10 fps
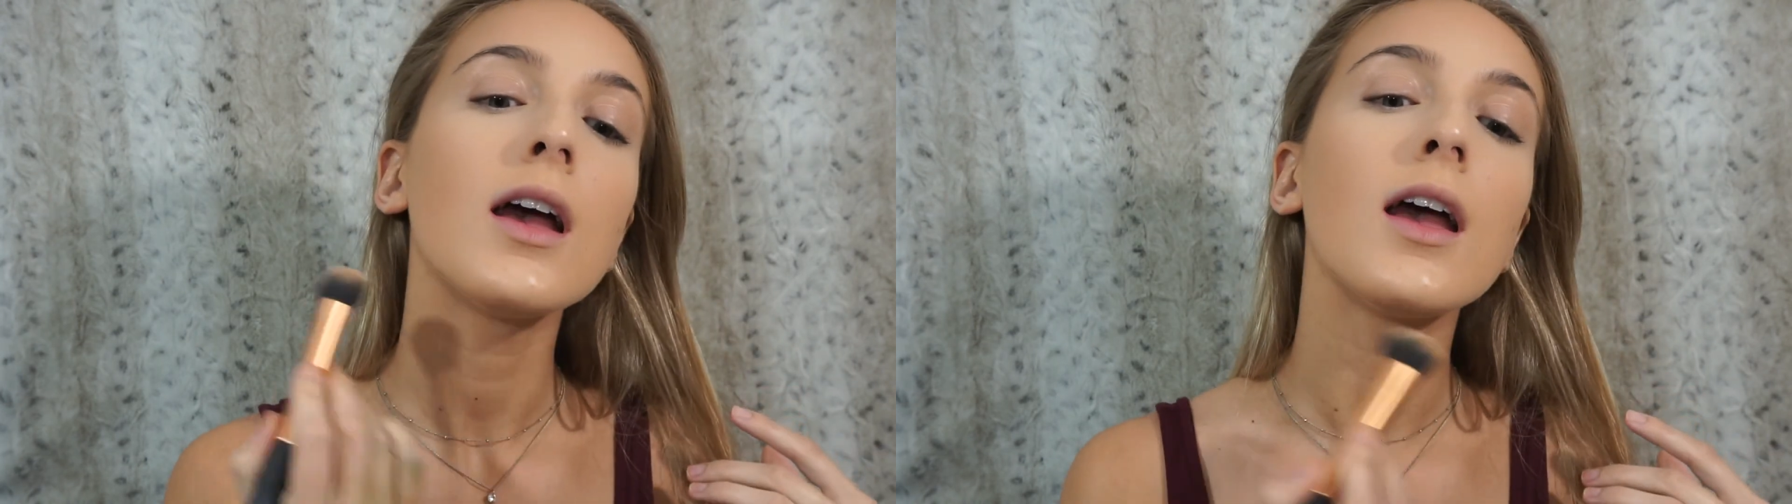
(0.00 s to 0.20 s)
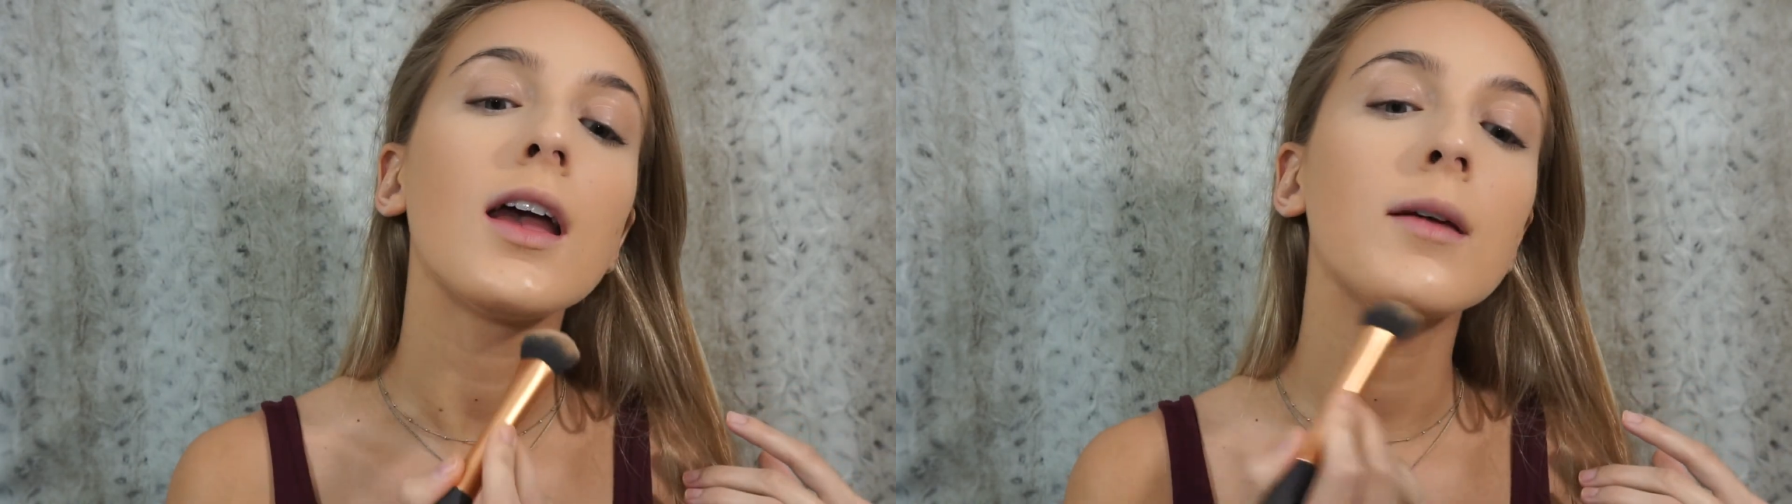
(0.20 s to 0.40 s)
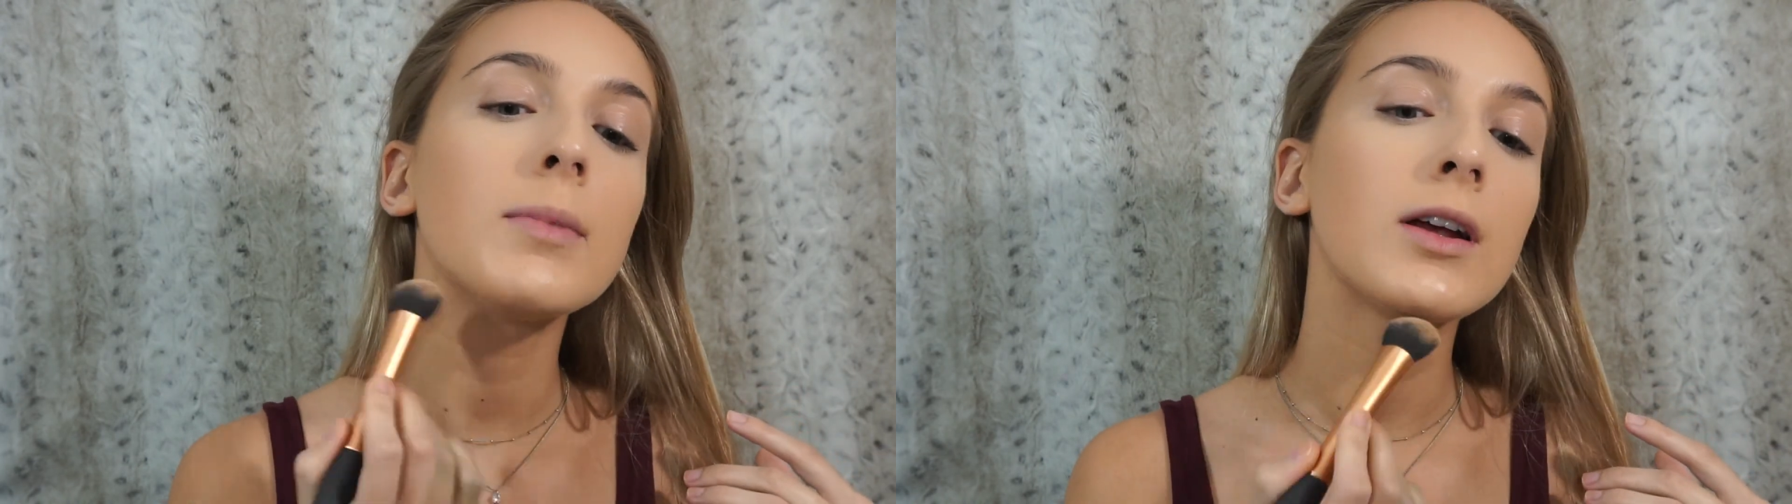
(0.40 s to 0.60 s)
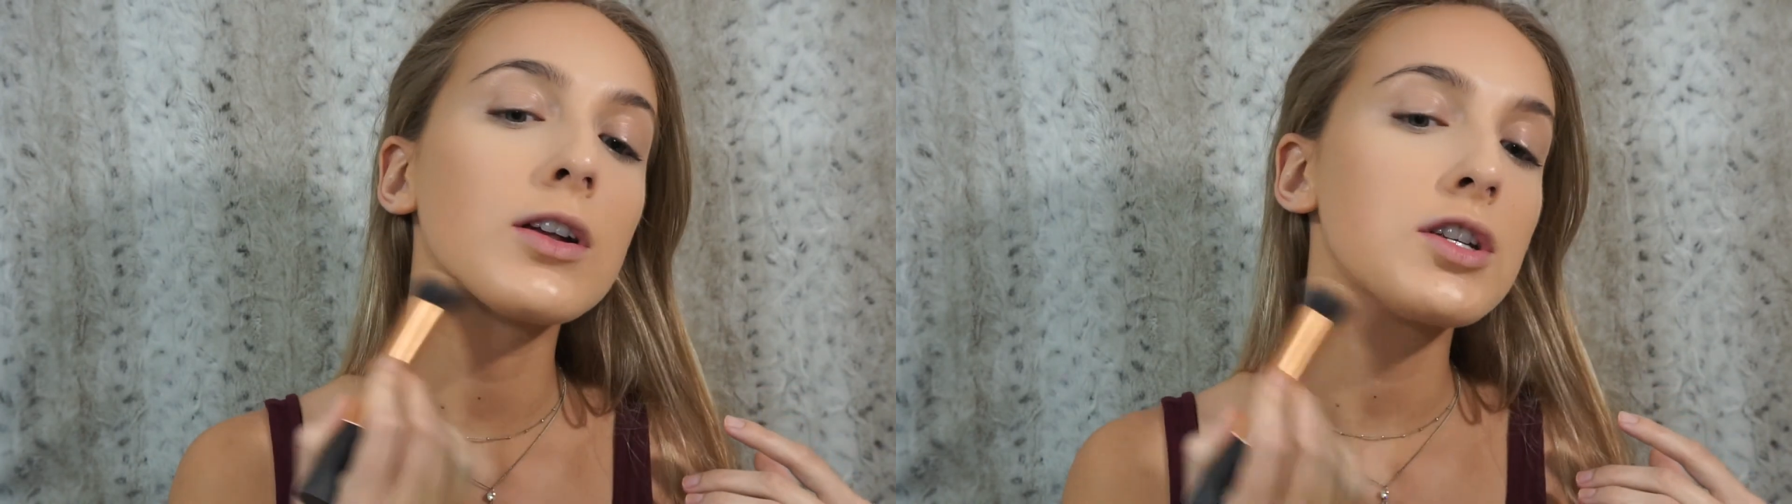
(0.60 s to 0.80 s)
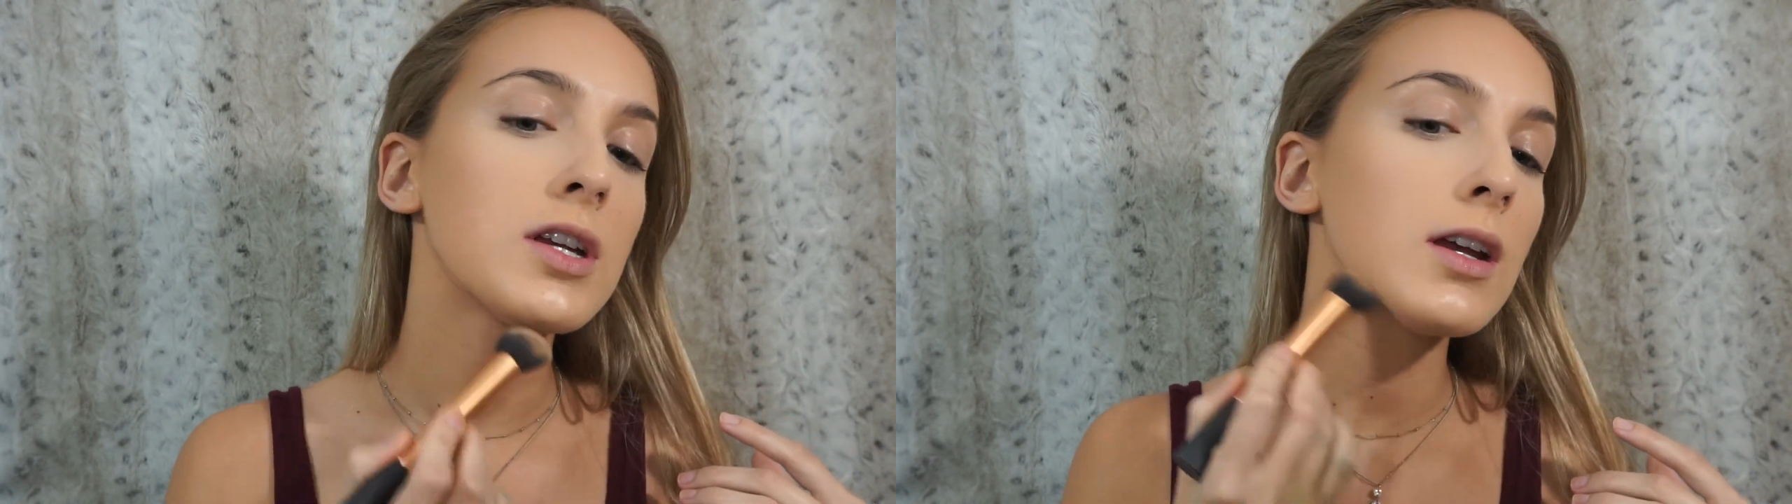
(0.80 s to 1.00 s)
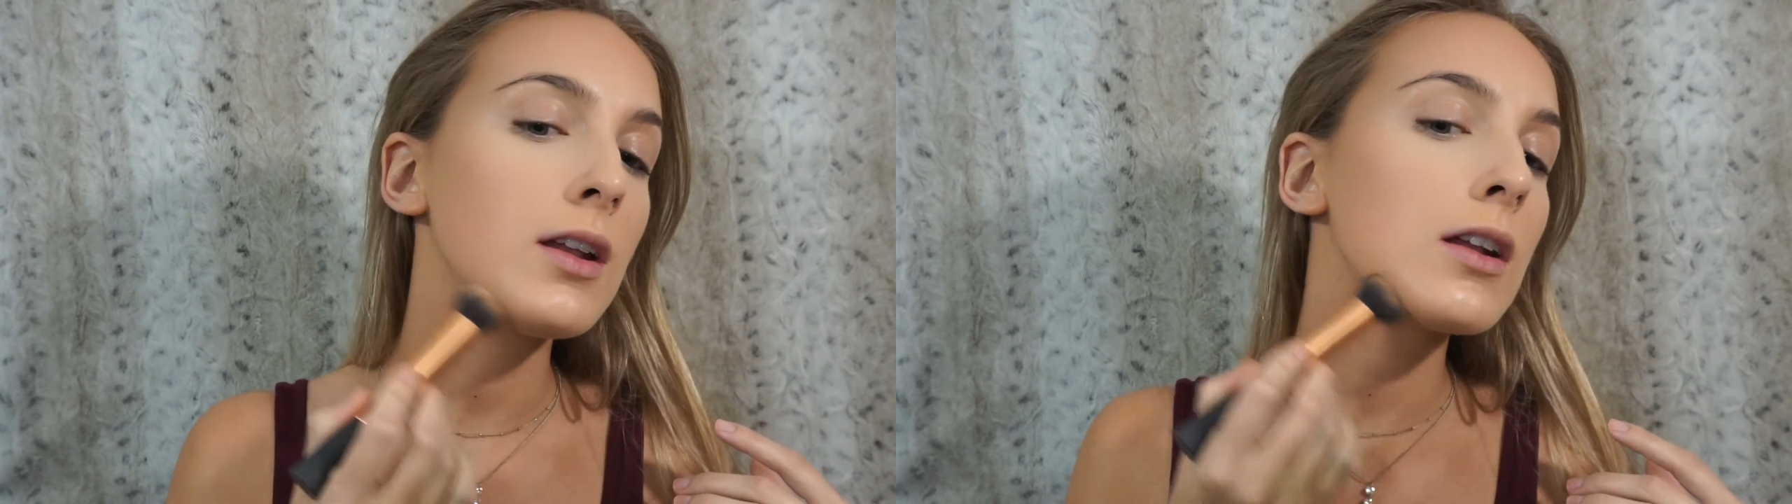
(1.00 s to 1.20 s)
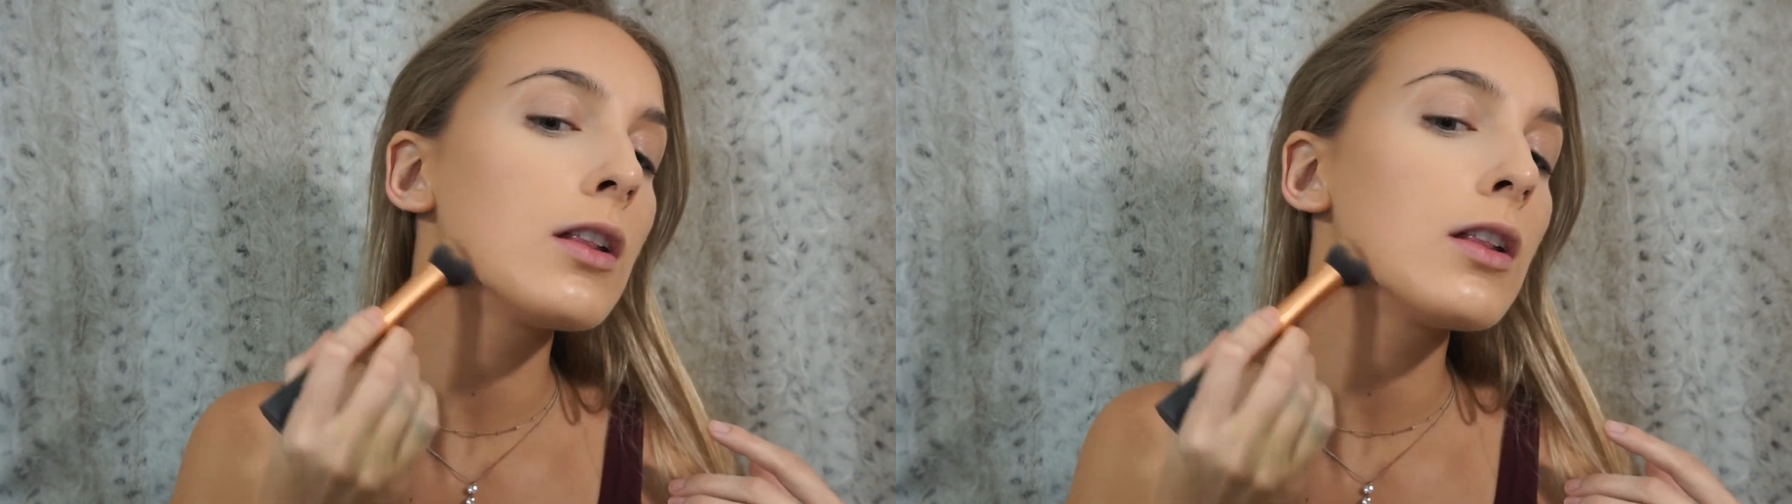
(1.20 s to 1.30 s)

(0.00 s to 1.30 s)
a bigger chin and a